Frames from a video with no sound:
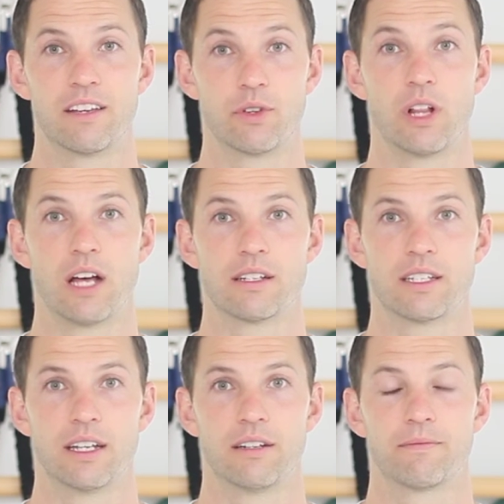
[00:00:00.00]
if you
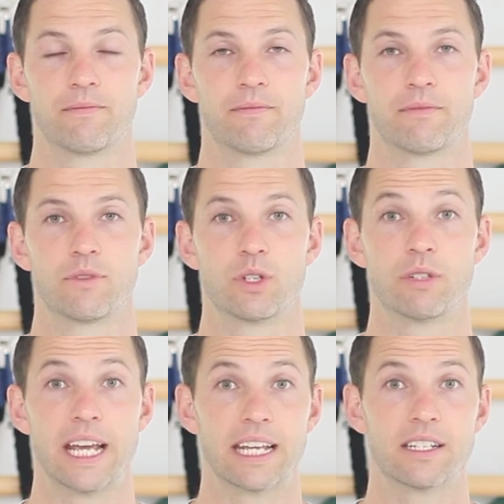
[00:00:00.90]
lost it. So
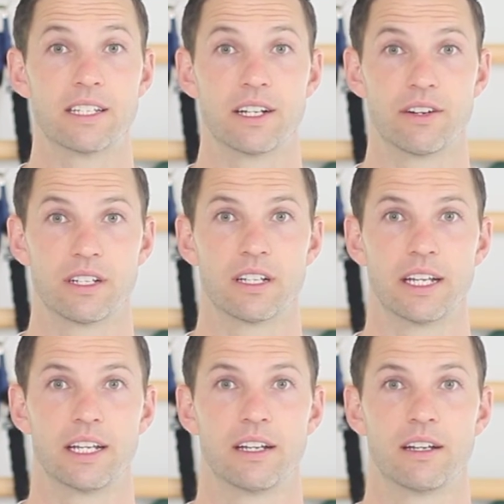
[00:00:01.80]
take it
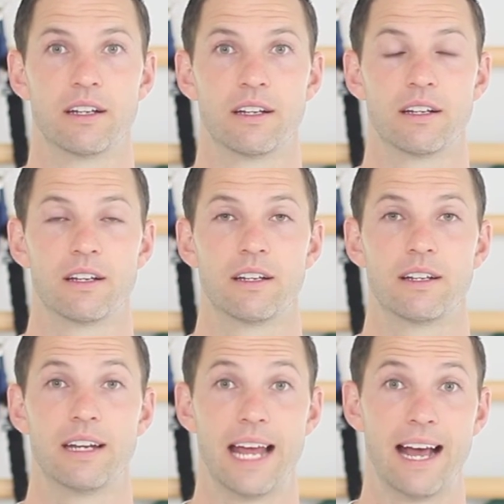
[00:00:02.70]
seriously
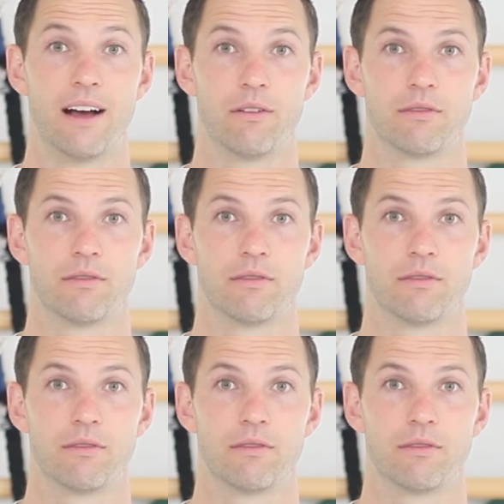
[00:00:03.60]
now.